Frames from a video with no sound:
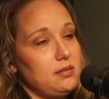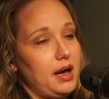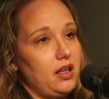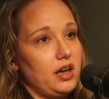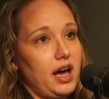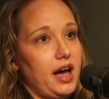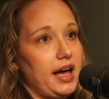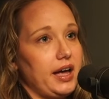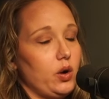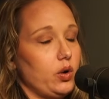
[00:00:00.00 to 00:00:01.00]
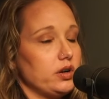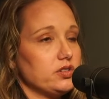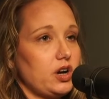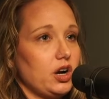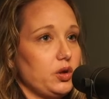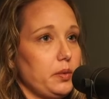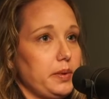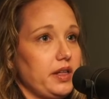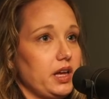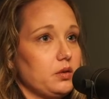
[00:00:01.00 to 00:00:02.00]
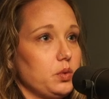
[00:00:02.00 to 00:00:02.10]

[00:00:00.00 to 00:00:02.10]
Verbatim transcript: and Malachi or Scarlett will be like,